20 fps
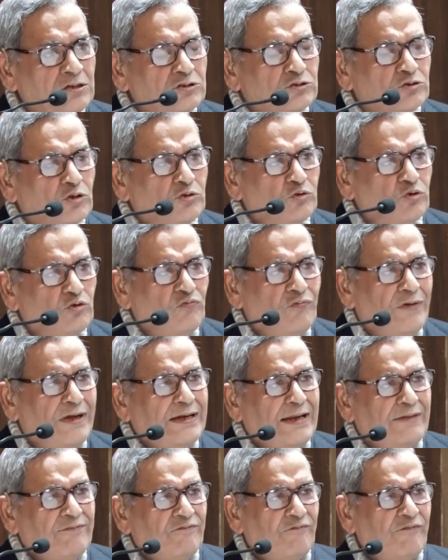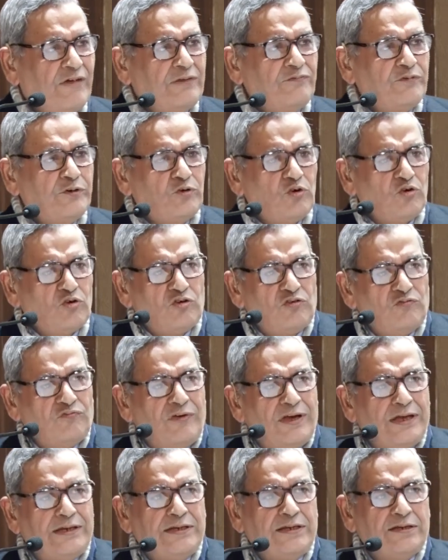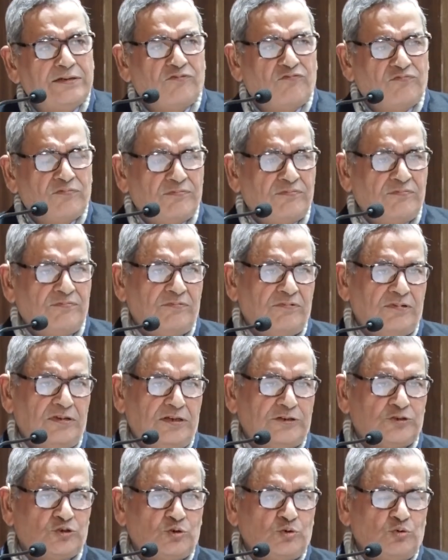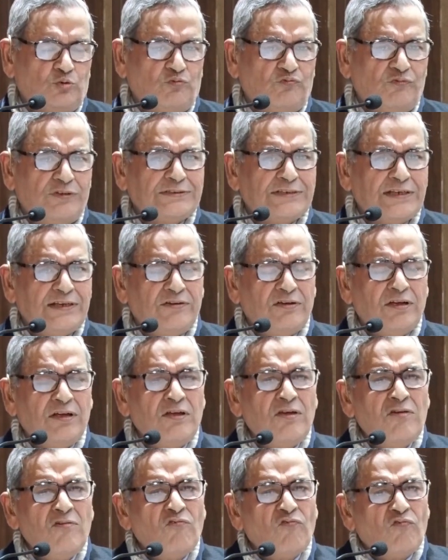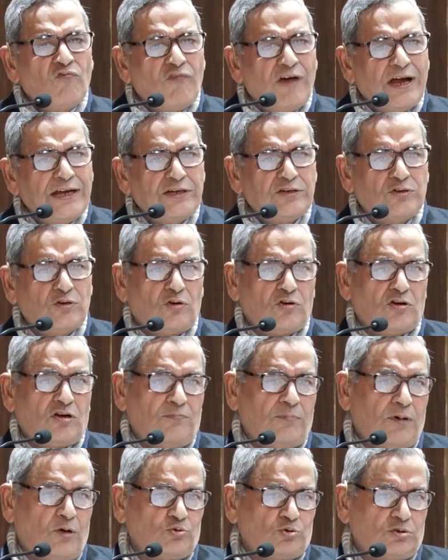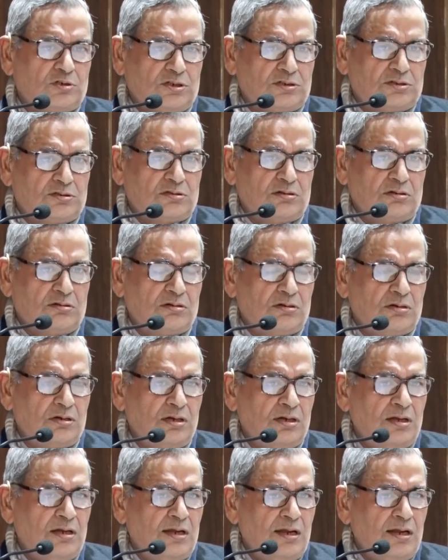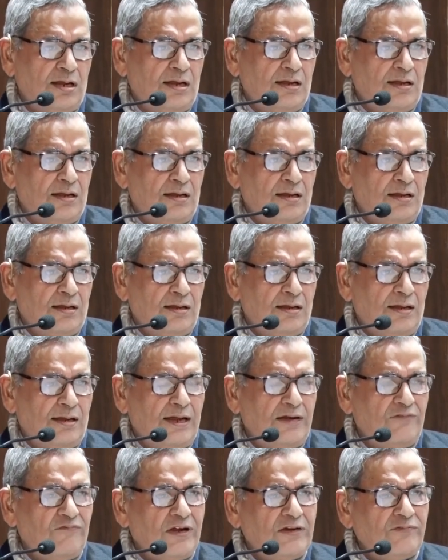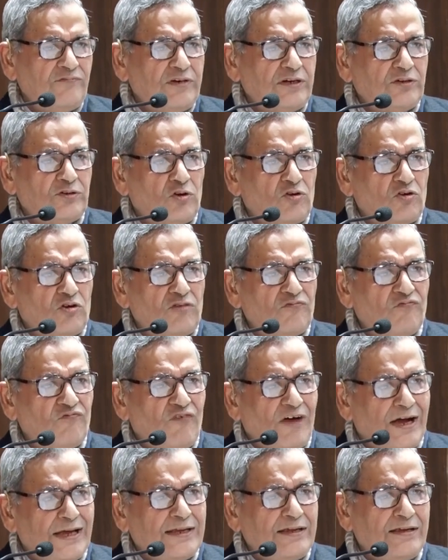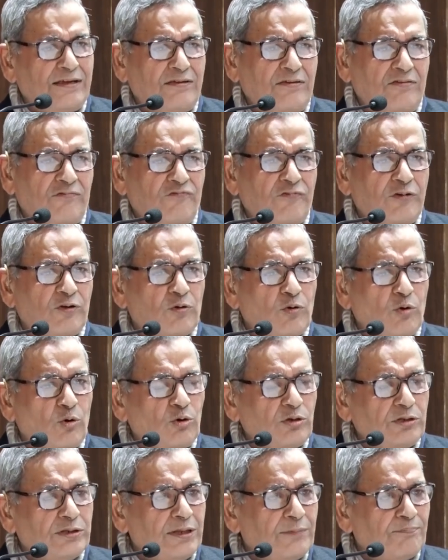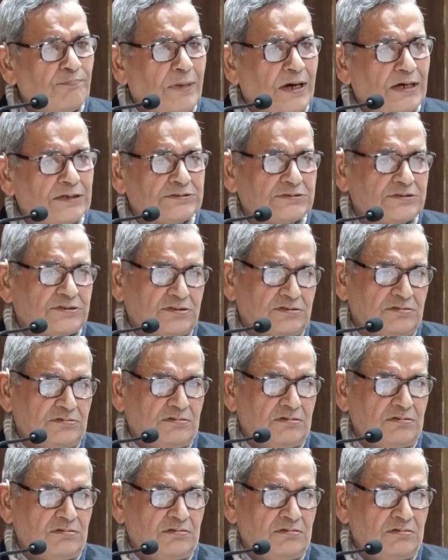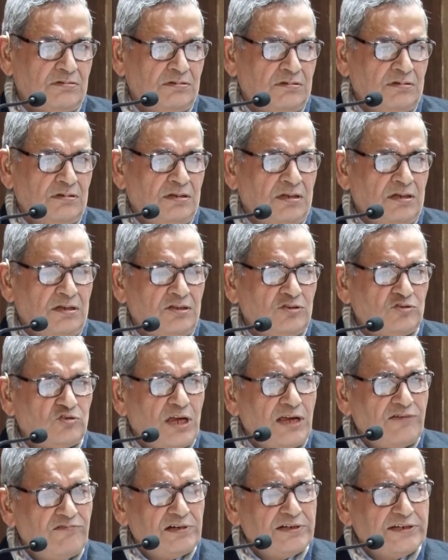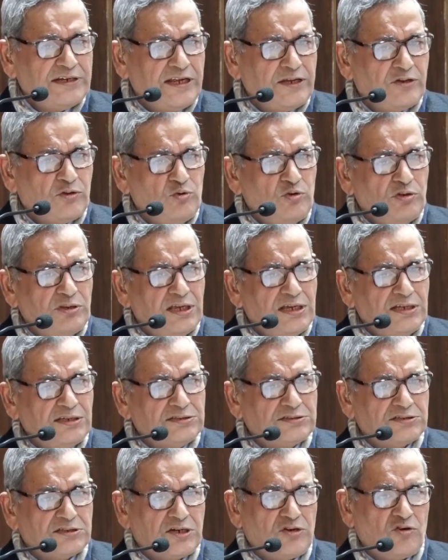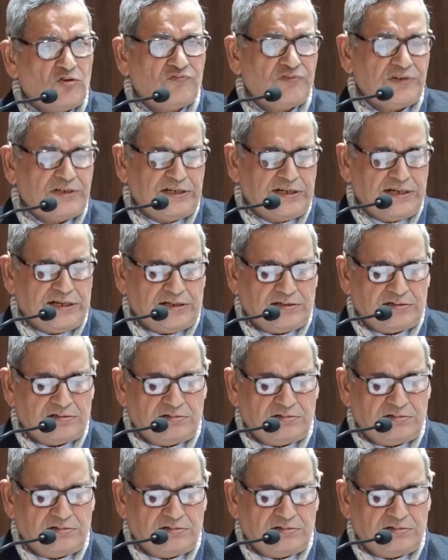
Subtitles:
So when we talk of any issue, we say, why talk about it? And when we talk of why, we go in the past. So I will take you in the history of India.